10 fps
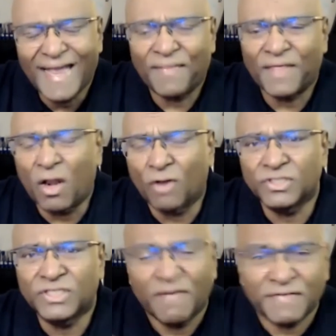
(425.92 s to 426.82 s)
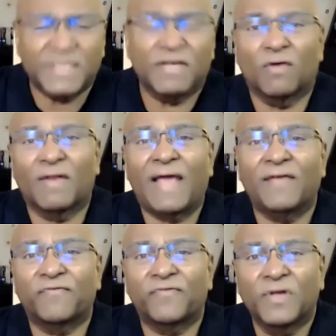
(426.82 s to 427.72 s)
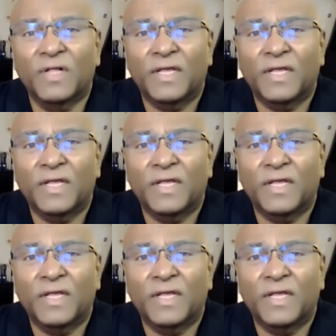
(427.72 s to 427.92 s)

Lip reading: And the longevity of life